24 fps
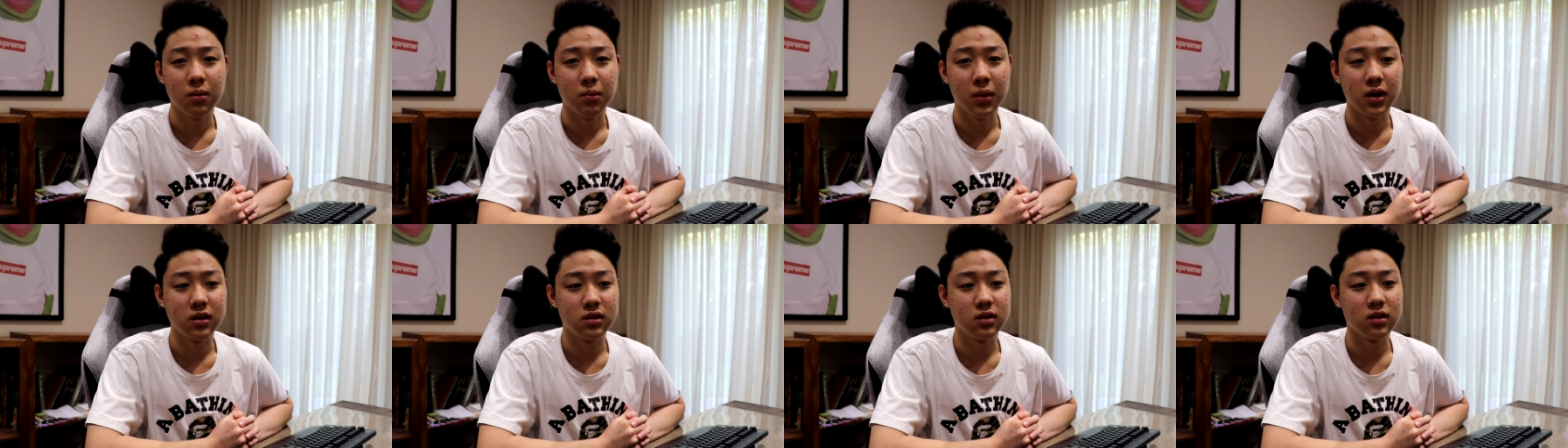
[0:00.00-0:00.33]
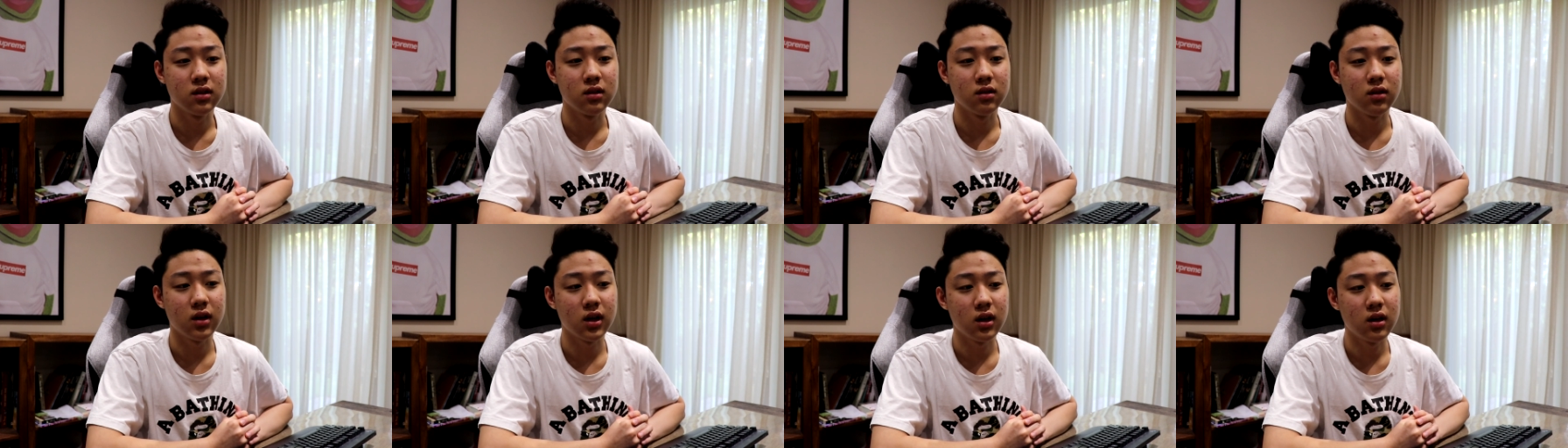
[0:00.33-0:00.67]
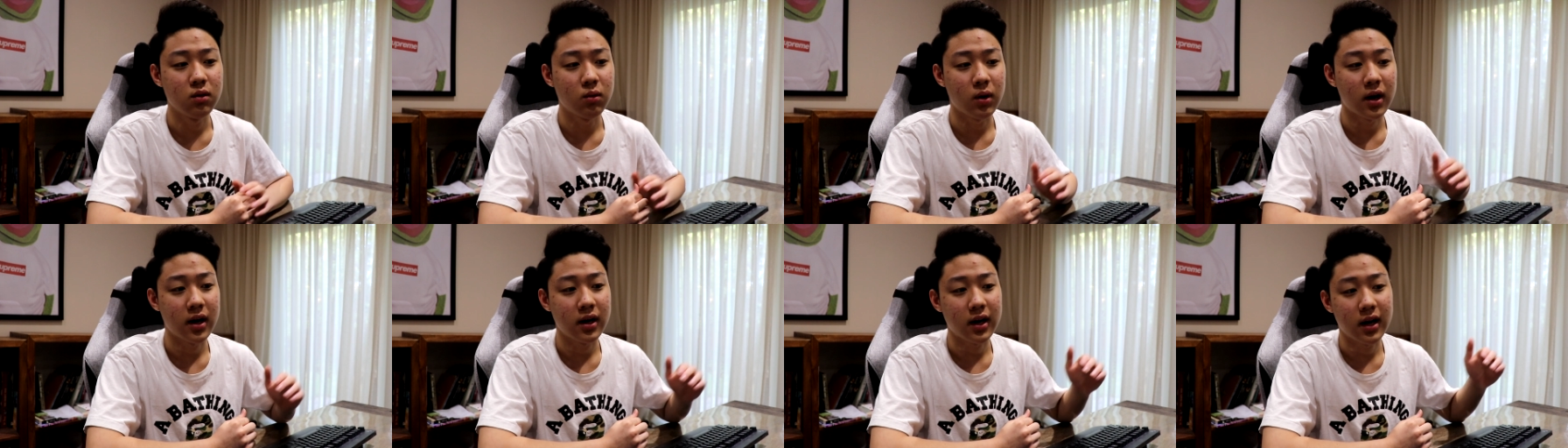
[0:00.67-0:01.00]

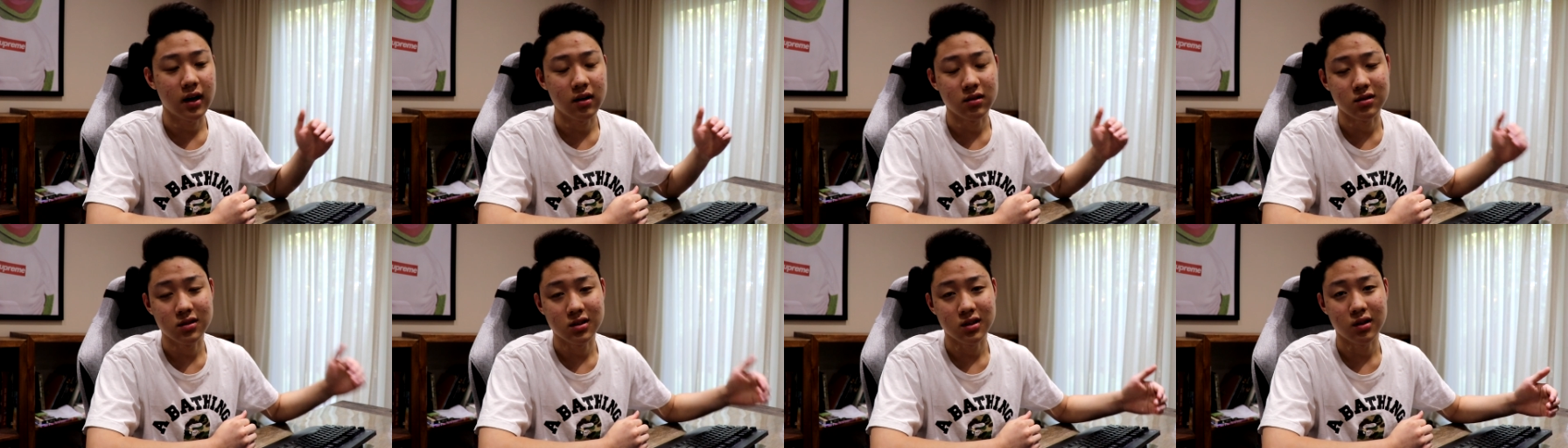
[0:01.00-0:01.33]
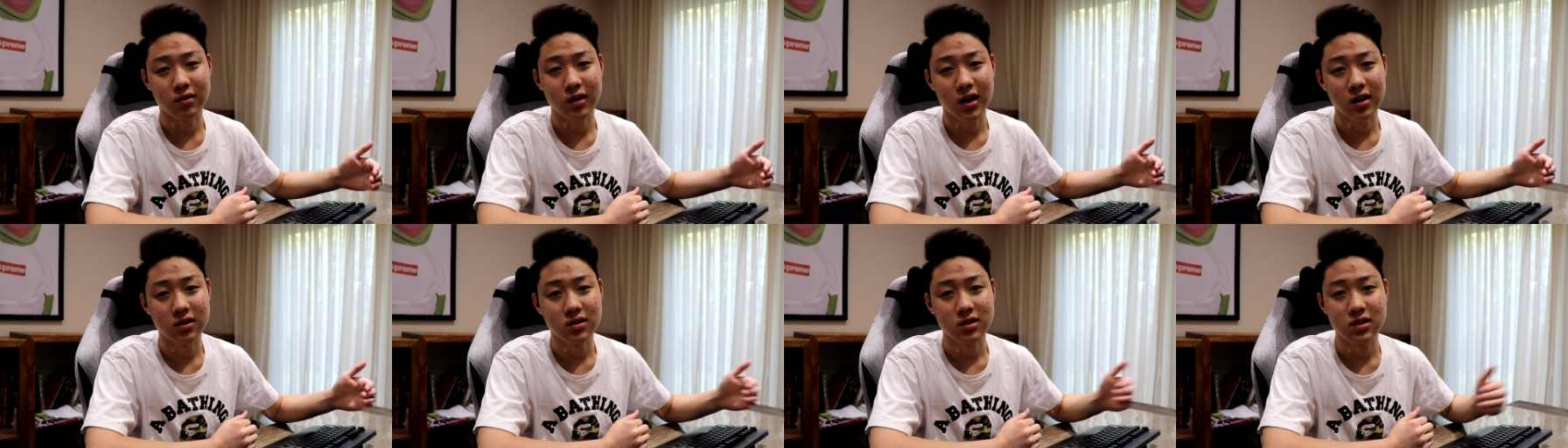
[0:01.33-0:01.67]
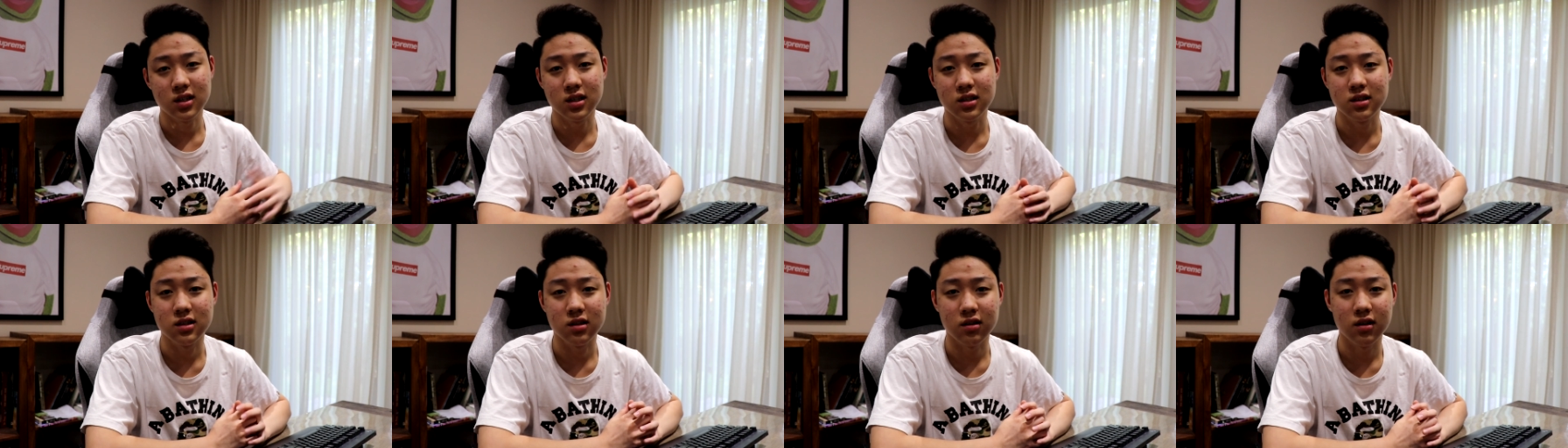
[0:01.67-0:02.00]
Basically right now it's around
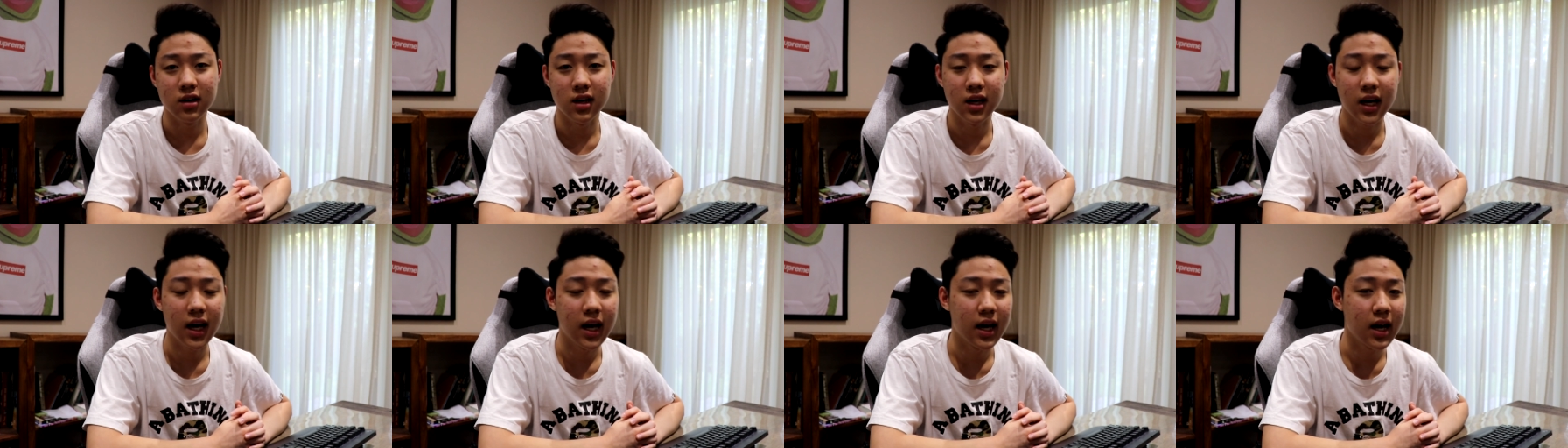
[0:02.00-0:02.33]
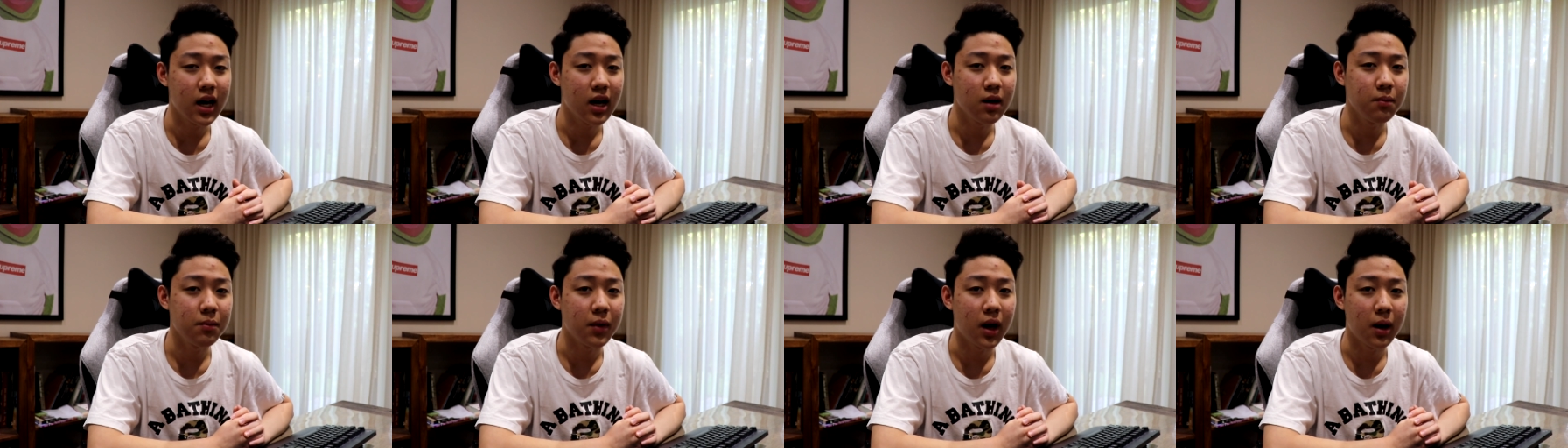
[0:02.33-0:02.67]
6.30 a.m.